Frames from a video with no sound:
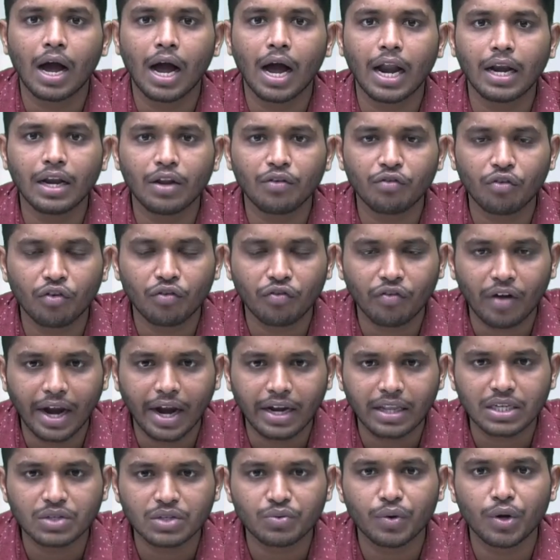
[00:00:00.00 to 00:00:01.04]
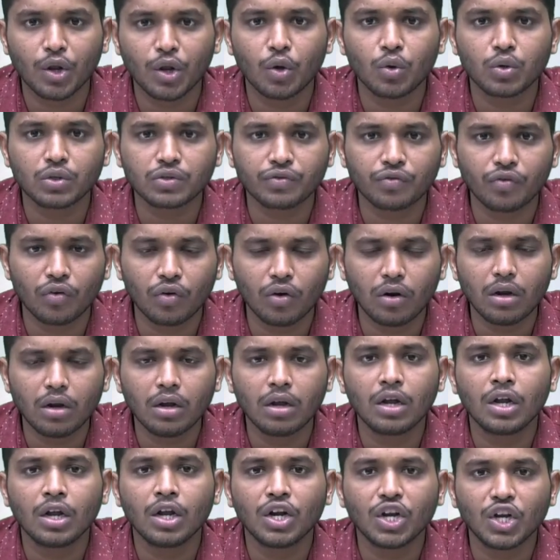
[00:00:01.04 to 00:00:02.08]
And if you find this video useful,
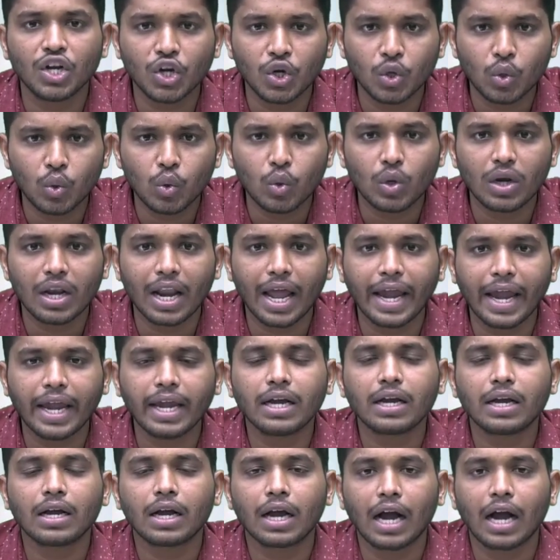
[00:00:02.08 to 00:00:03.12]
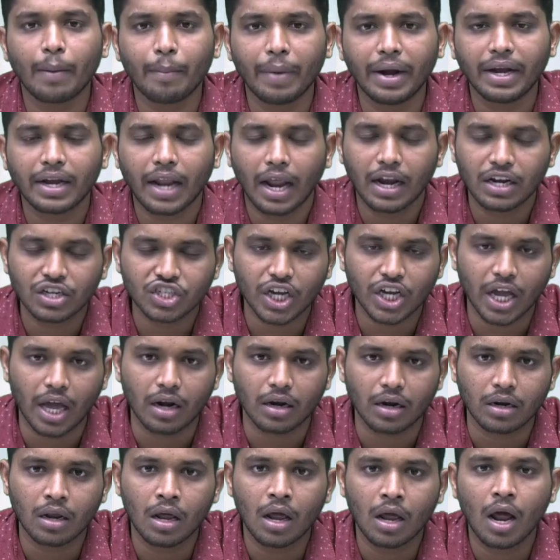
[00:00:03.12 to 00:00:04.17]
do like, comment and
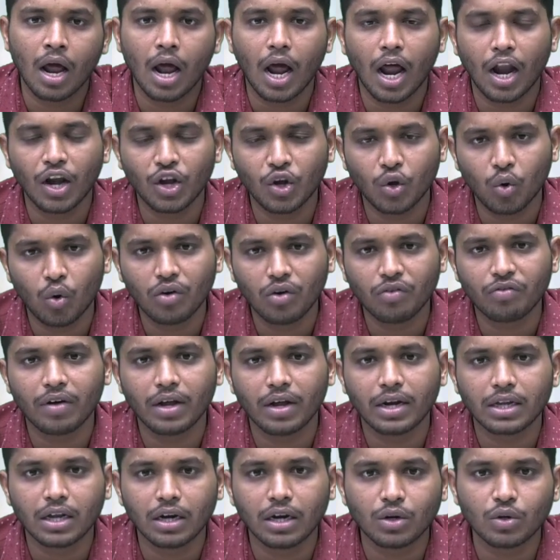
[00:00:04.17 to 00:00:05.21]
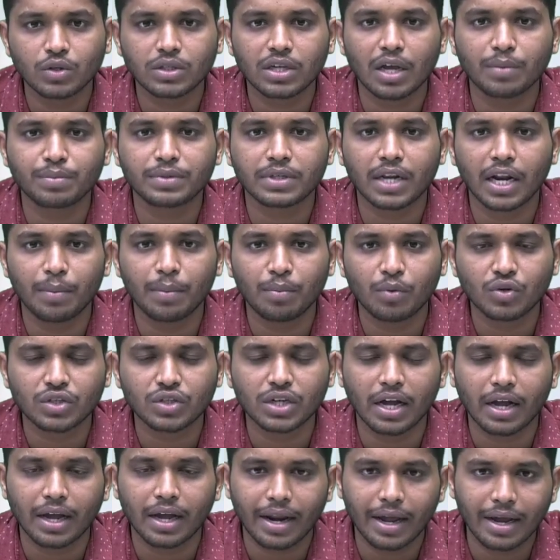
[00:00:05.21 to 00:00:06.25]
share. And don't forget to subscribe to
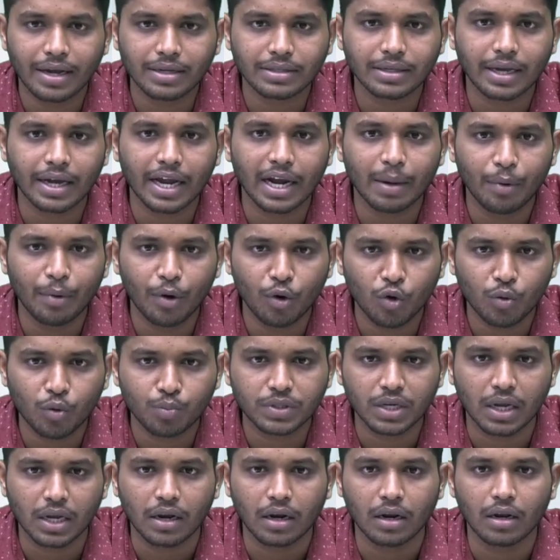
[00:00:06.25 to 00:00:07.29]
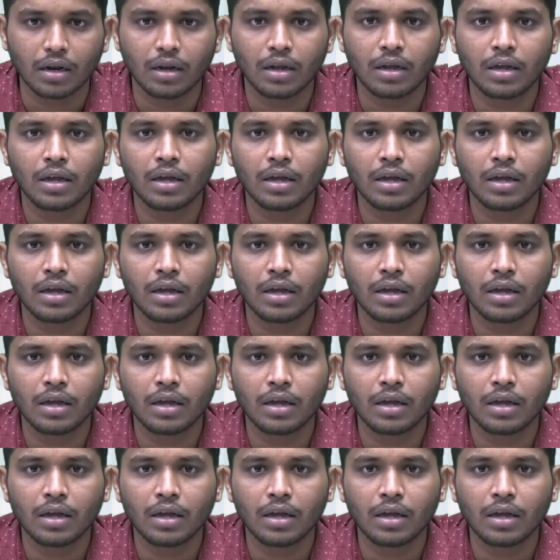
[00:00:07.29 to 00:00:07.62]
Shankar IAS Academy YouTube channel.